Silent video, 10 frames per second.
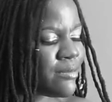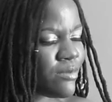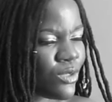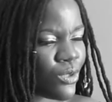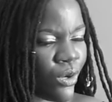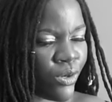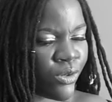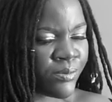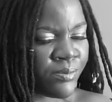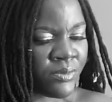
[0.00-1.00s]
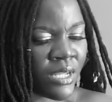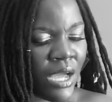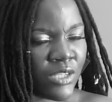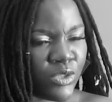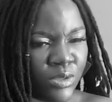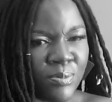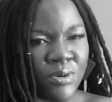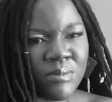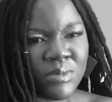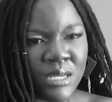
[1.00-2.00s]
So I do
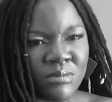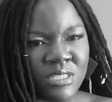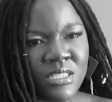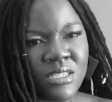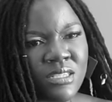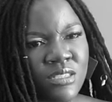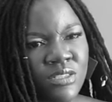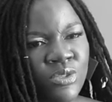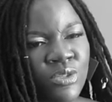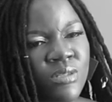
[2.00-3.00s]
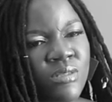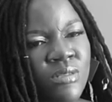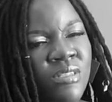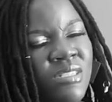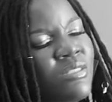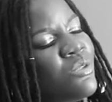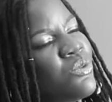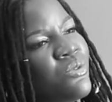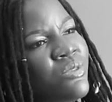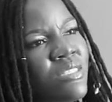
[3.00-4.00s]
prompt them to, you know, look
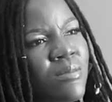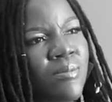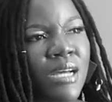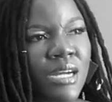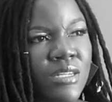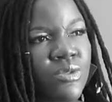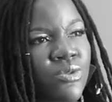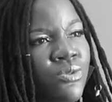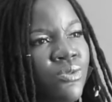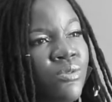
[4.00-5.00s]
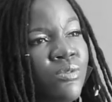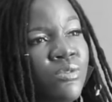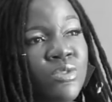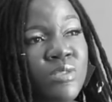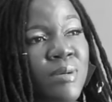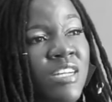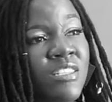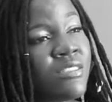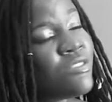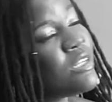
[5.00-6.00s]
towards suppliers who use
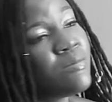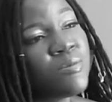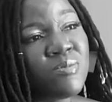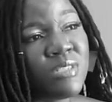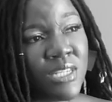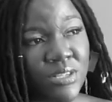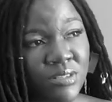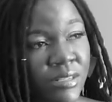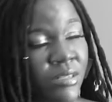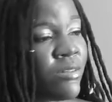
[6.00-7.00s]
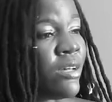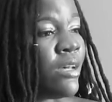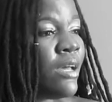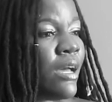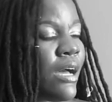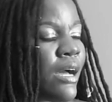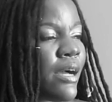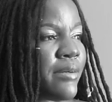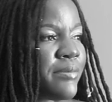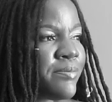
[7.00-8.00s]
biodegradable material,
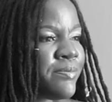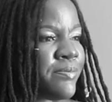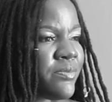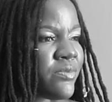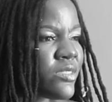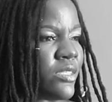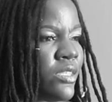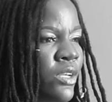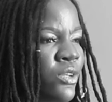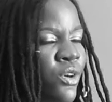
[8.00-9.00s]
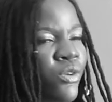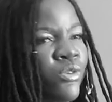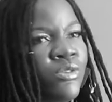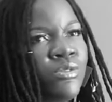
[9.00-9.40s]
you know,